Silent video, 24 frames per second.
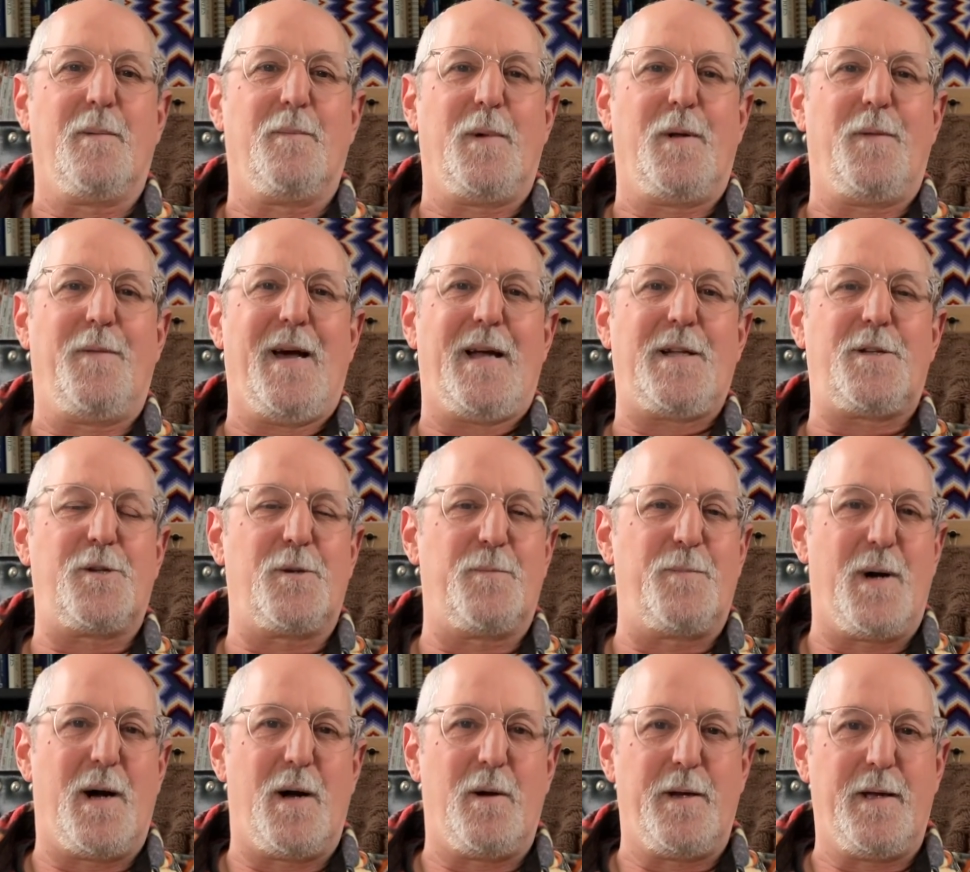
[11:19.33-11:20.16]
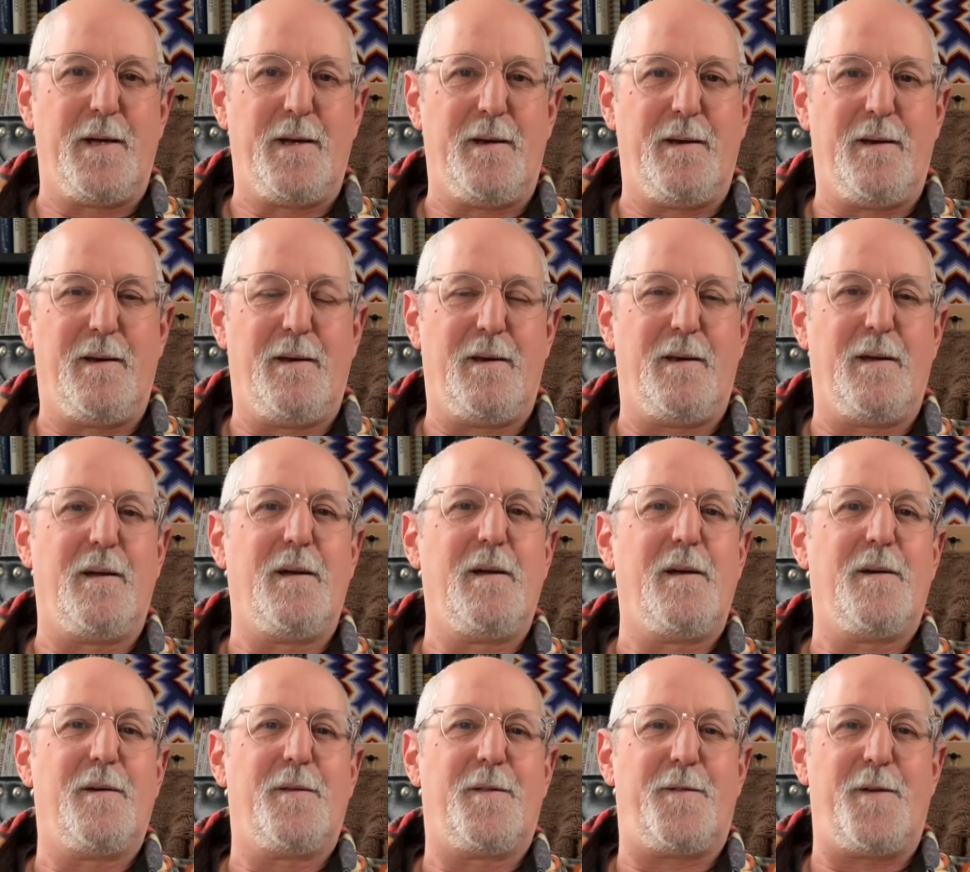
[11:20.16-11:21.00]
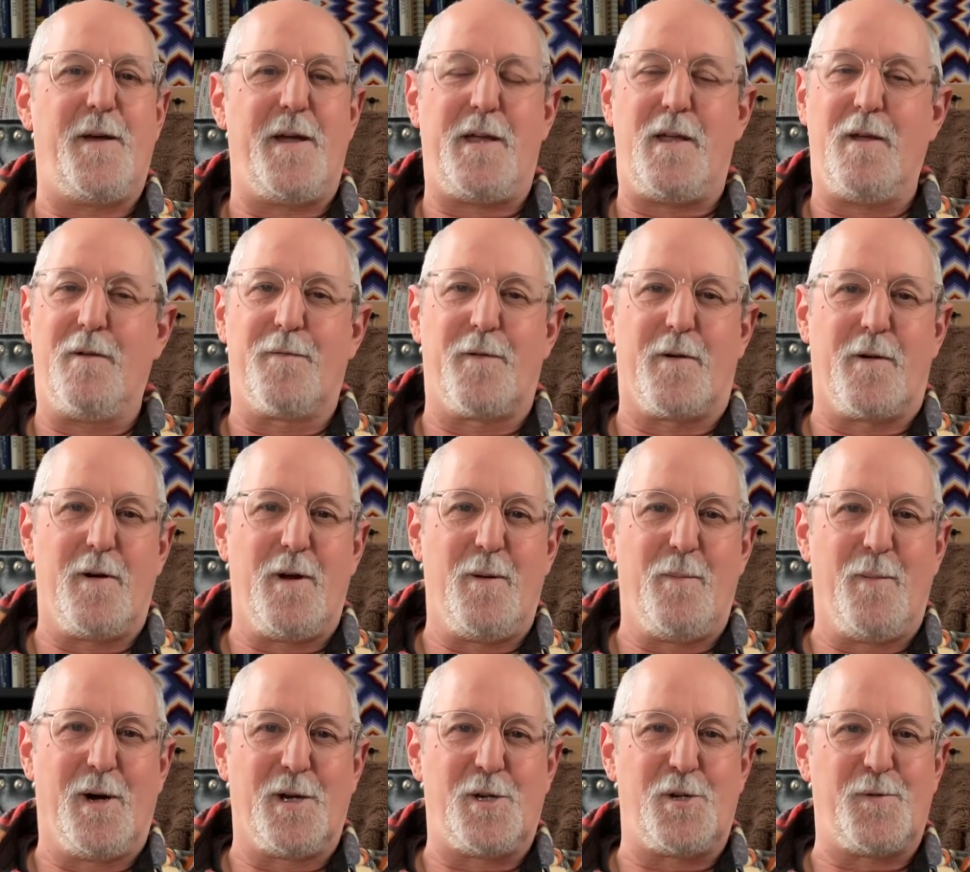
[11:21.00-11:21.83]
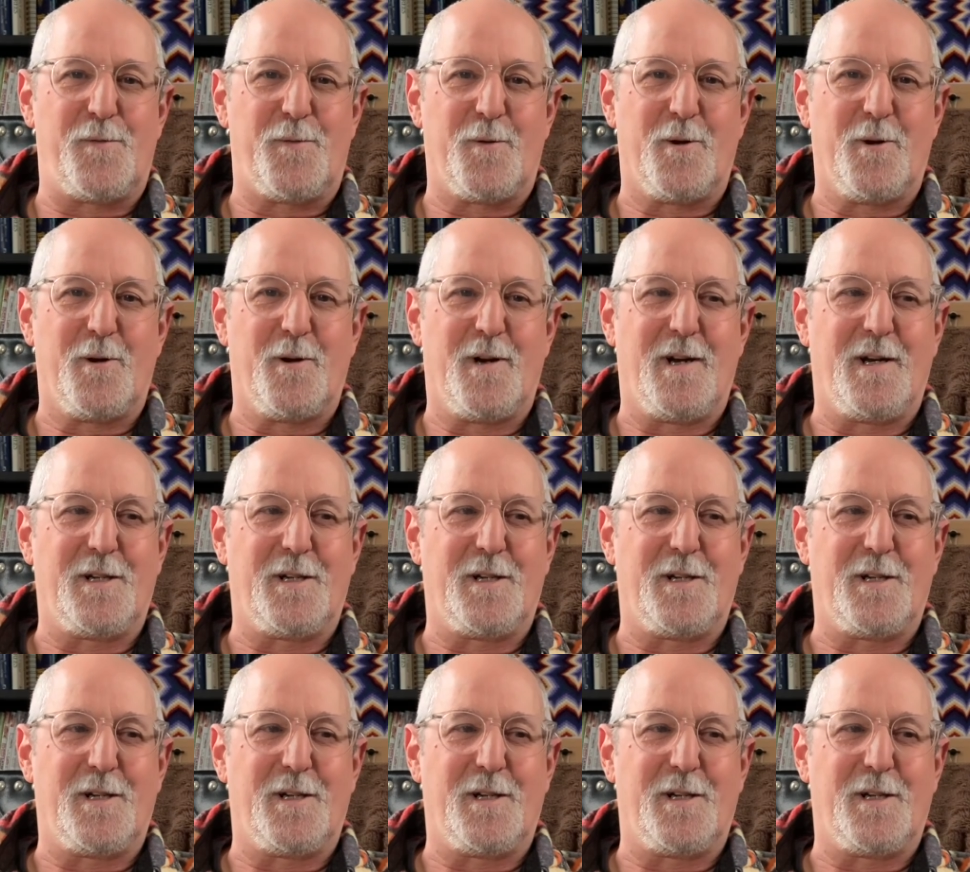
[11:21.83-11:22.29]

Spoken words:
That's about it. Thank you very much for